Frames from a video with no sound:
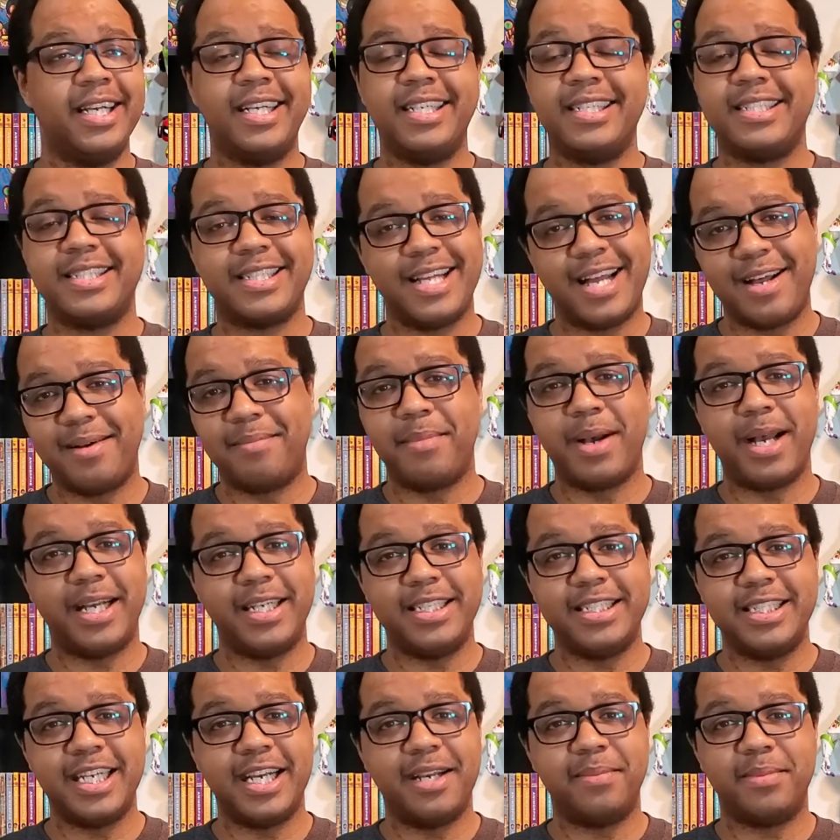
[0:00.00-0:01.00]
It's not my
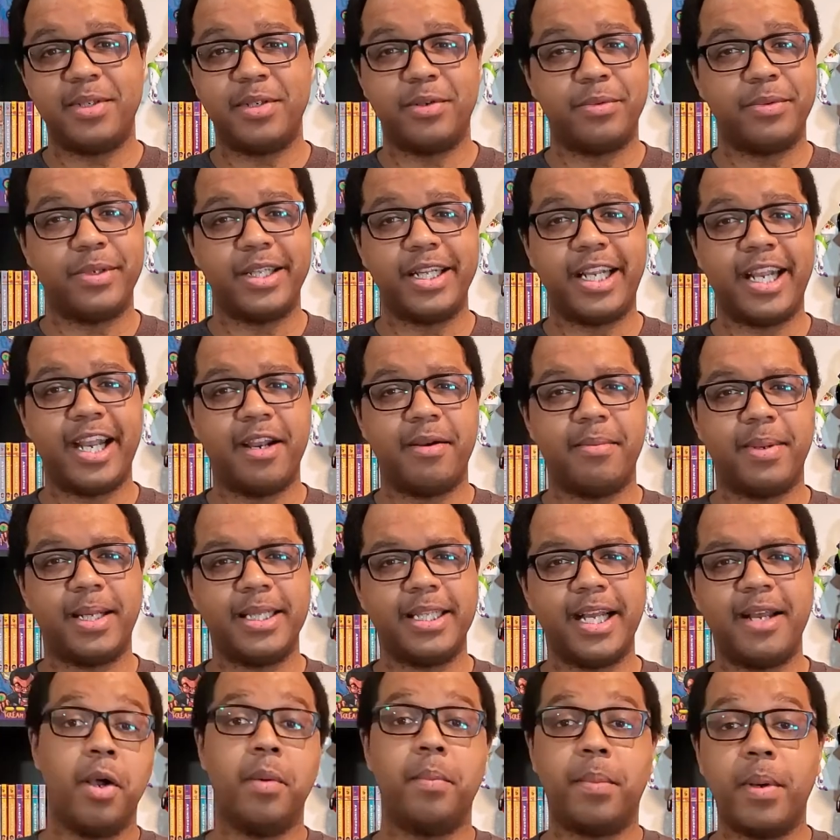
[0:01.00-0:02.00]
jam, don't really care
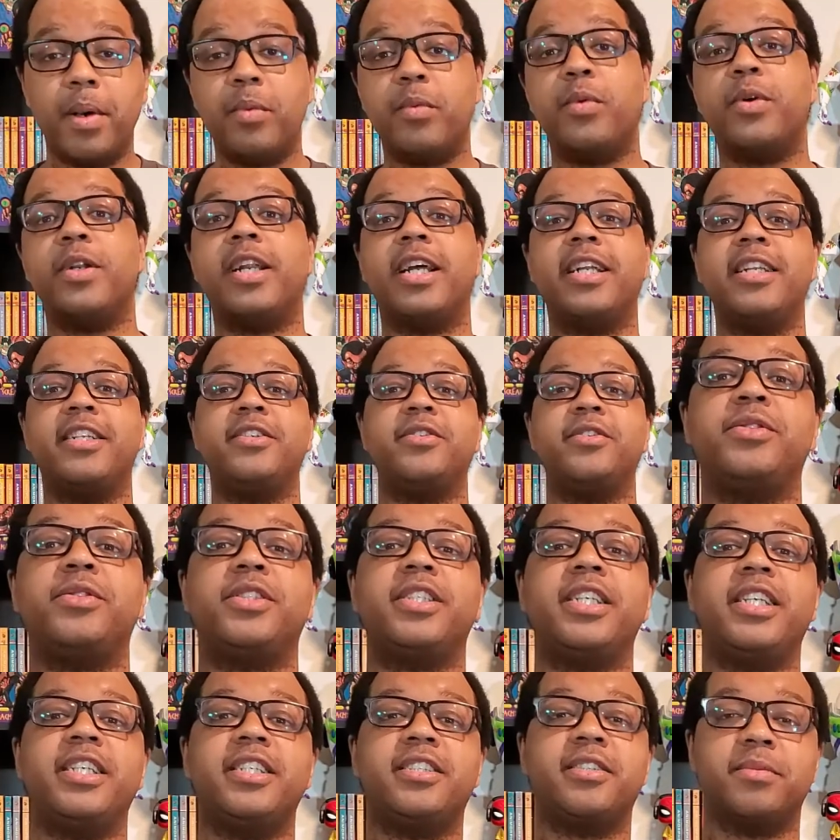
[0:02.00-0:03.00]
about that. But when I
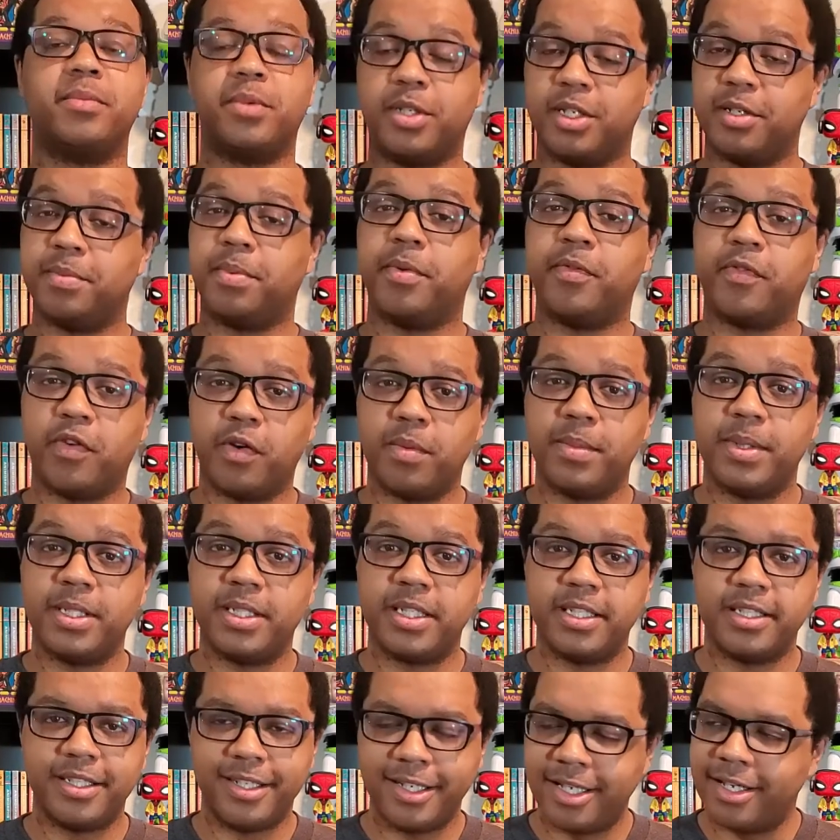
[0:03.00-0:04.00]
see some good
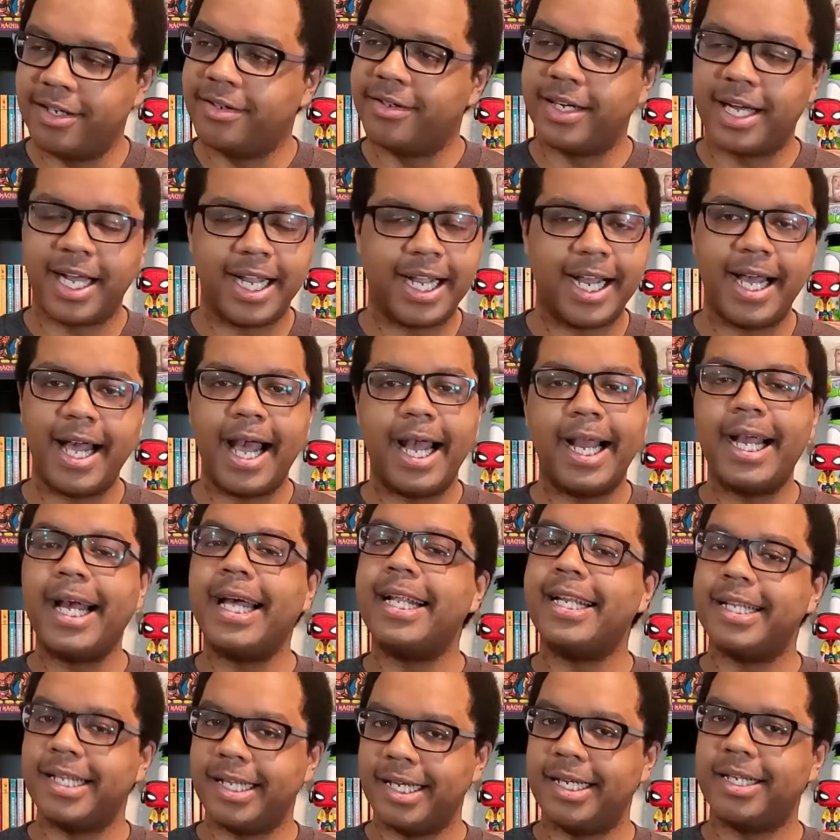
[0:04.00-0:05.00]
performances, you know, I, got, I
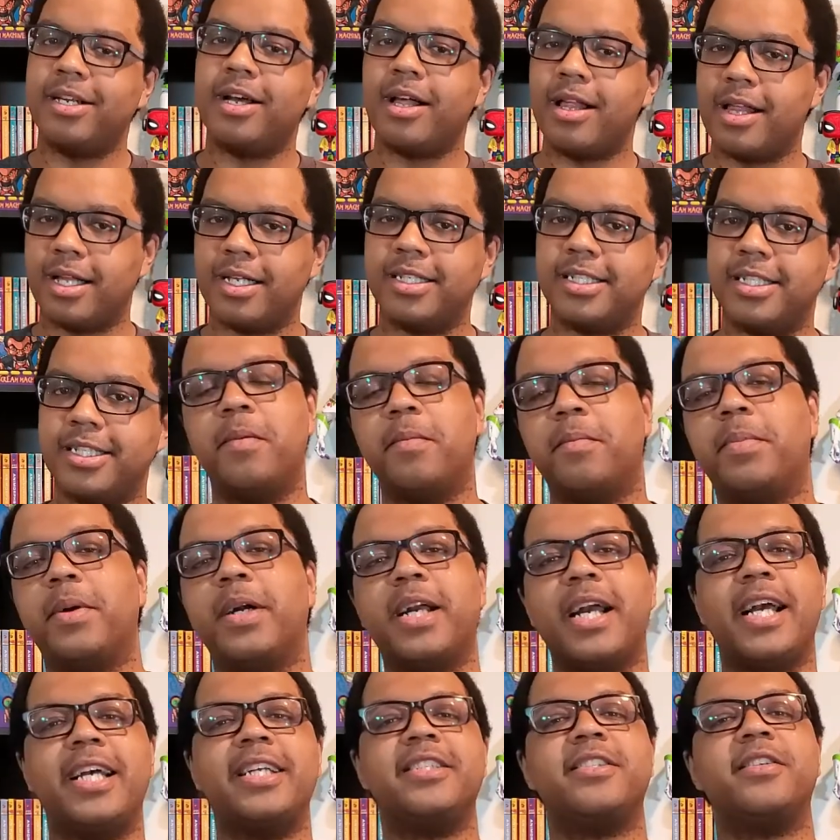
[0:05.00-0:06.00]
gotta acknowledge it. But
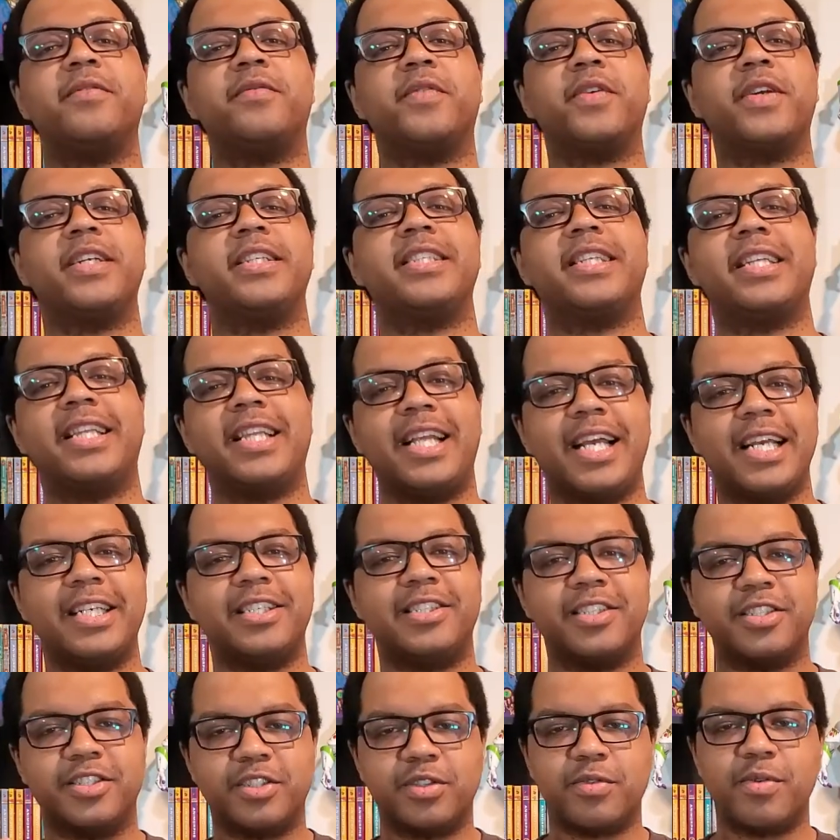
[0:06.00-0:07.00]
guys, don't forget to like,
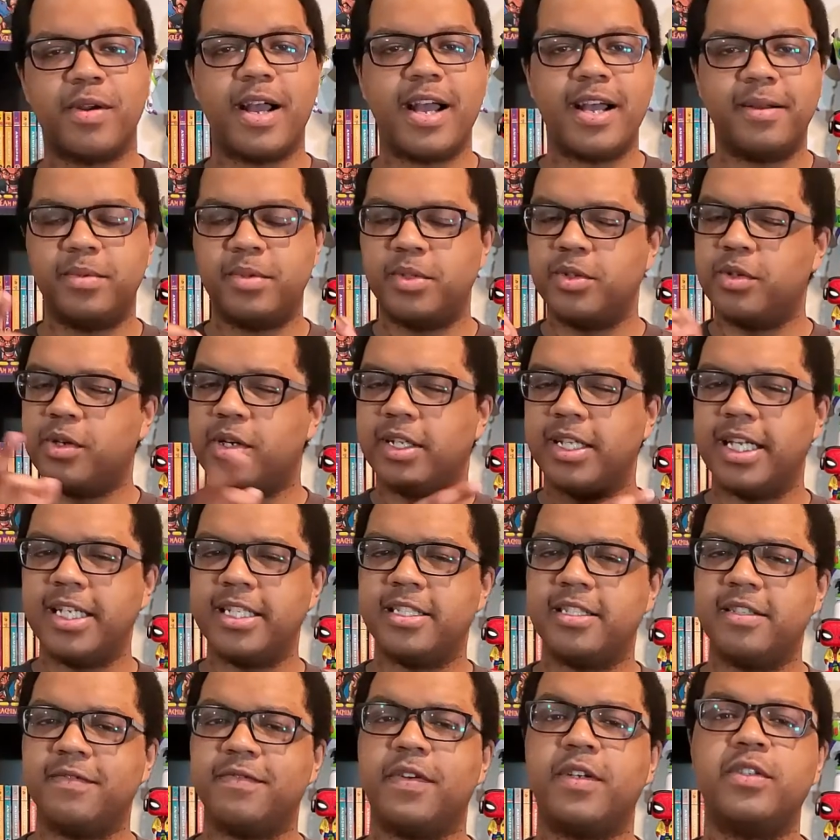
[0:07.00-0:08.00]
subscribe, do all that
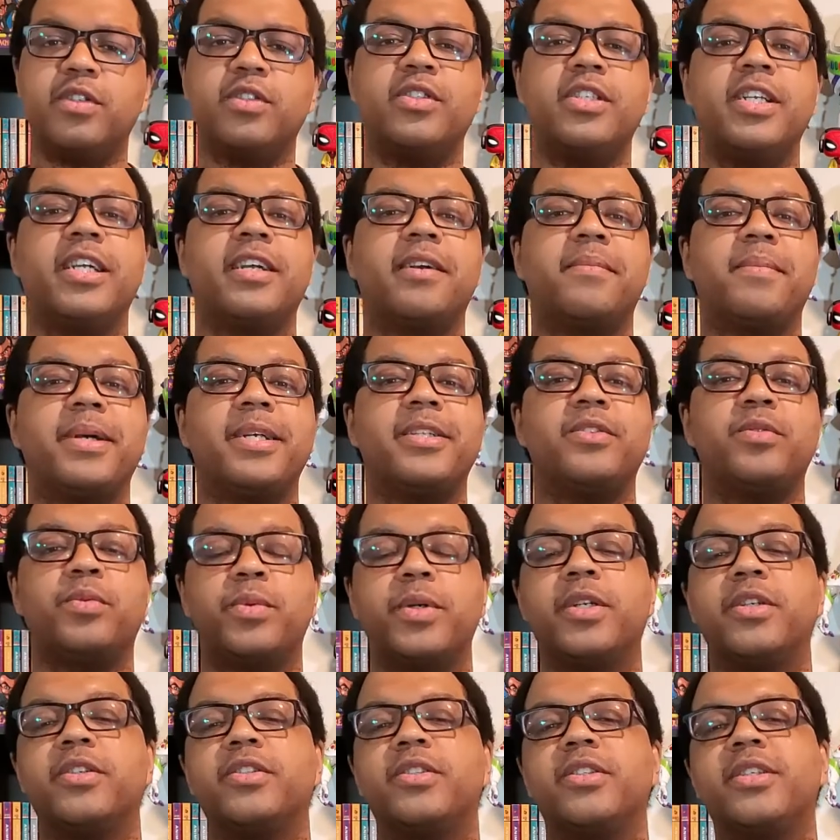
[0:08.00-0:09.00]
stuff. Also check out my
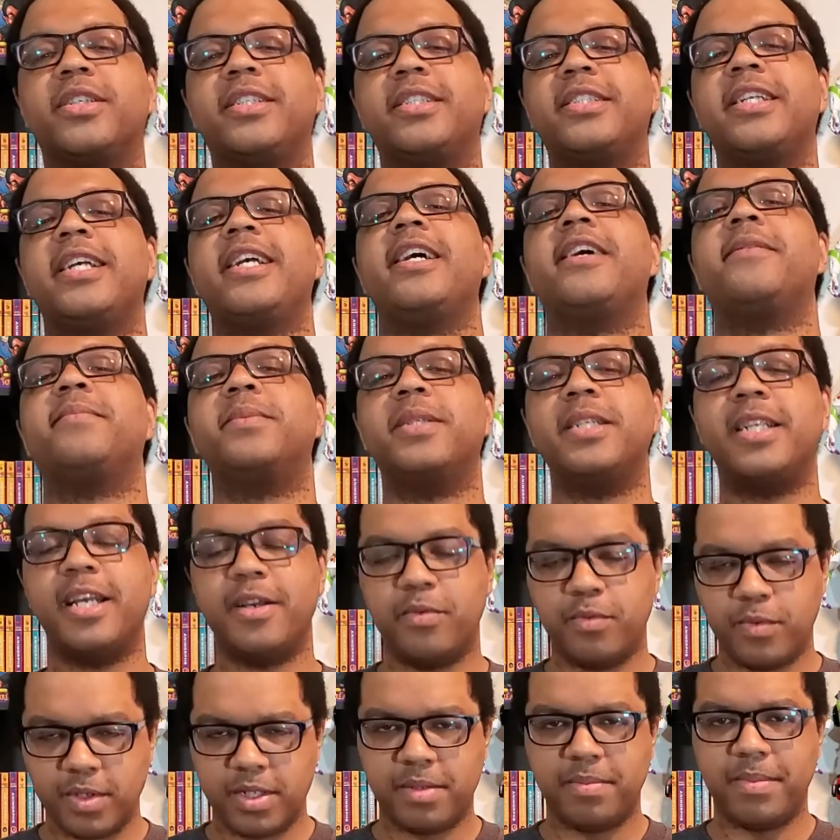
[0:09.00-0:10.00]
Twitter so you can stay up to
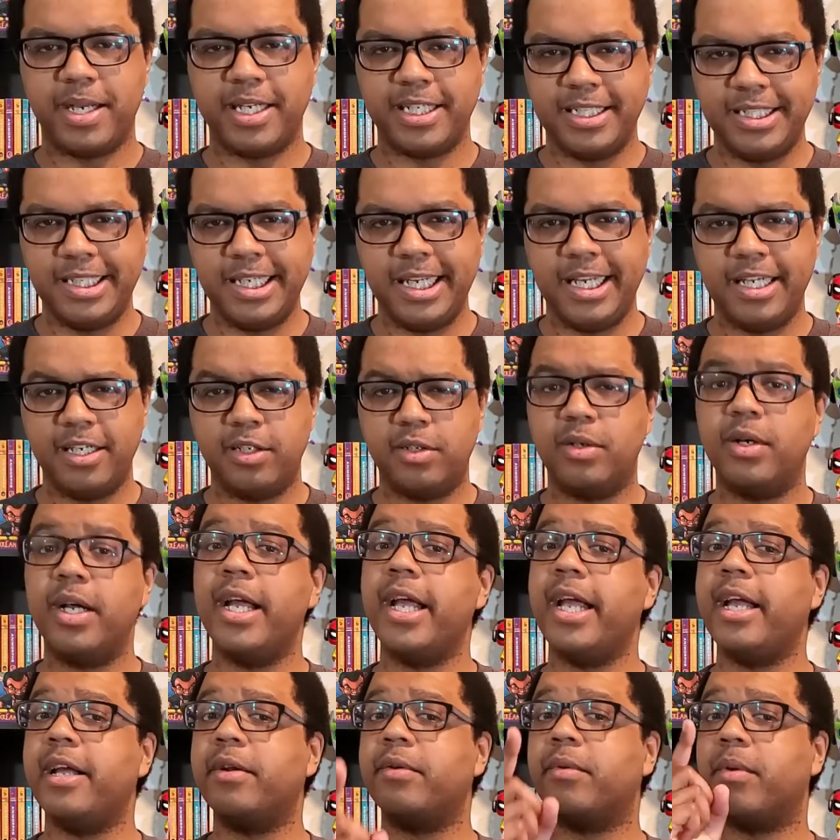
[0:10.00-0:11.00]
date with my channel.
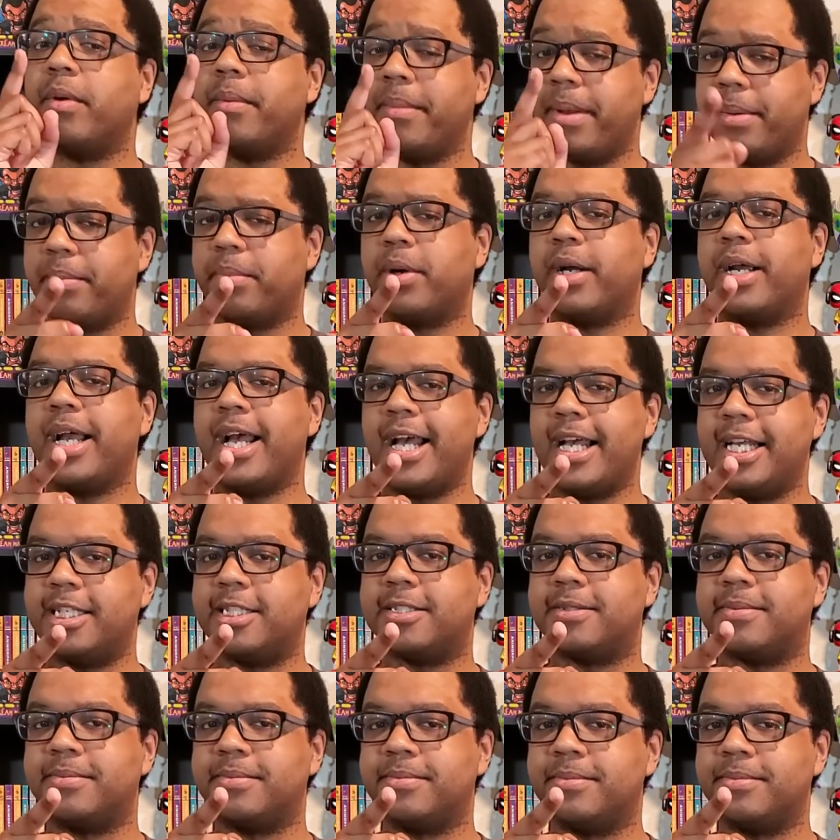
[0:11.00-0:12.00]
And remember
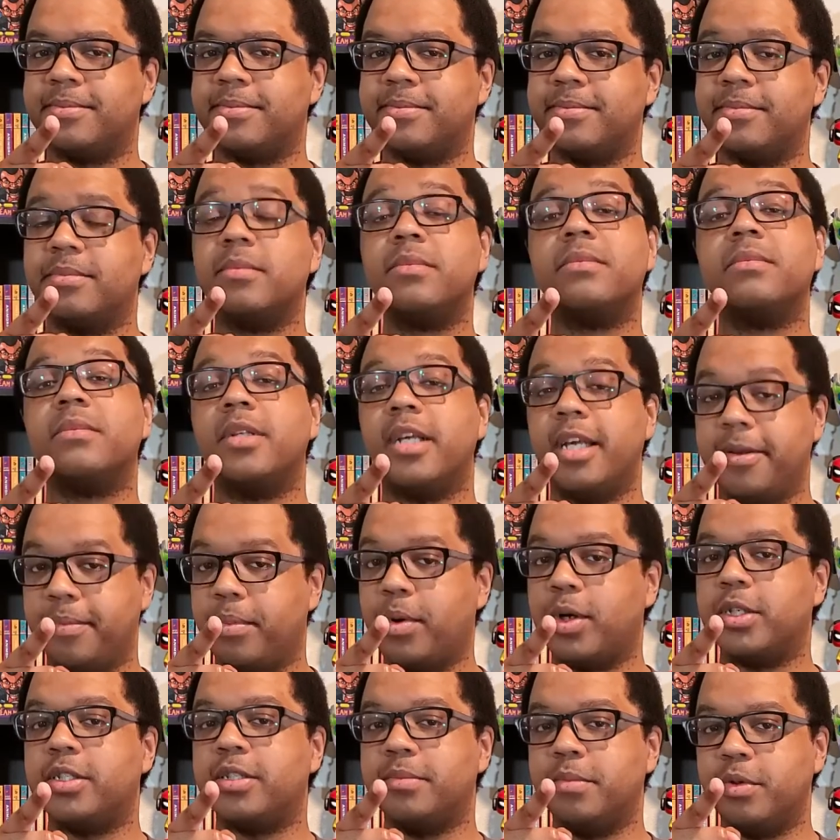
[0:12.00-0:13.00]
guys, keep
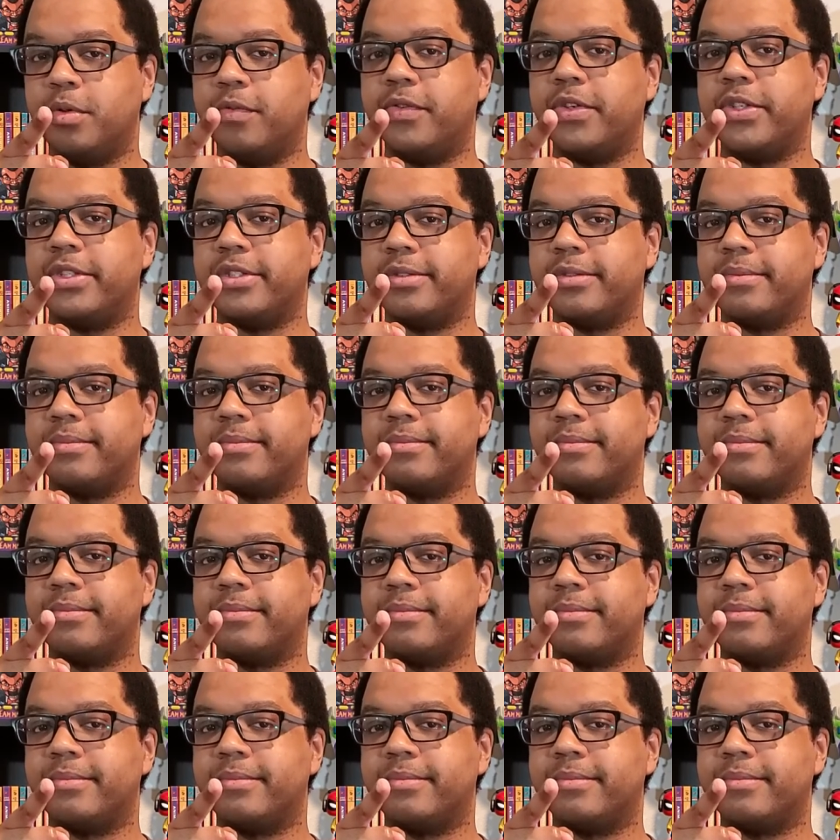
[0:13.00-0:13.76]
watching movies.